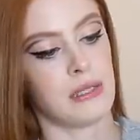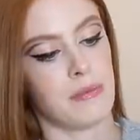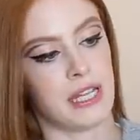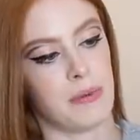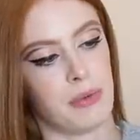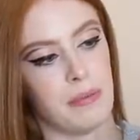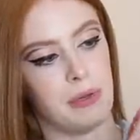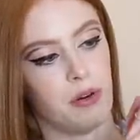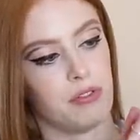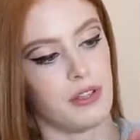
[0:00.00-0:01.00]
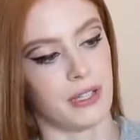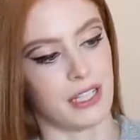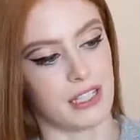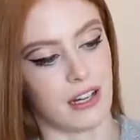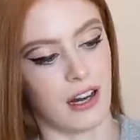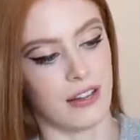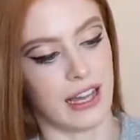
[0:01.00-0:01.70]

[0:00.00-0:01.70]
was the bit that put me off them at the start.